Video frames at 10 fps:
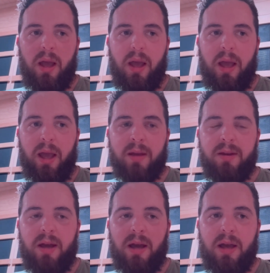And
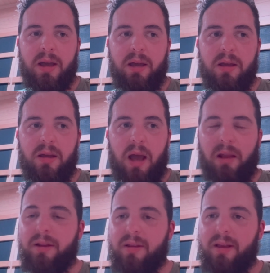I
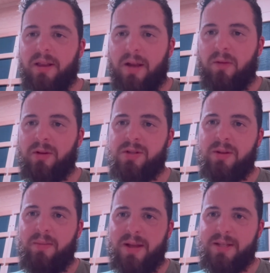like to think that everyone's doing
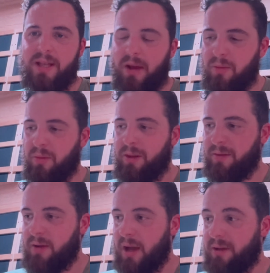the best they can with what
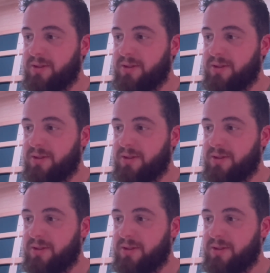they've got.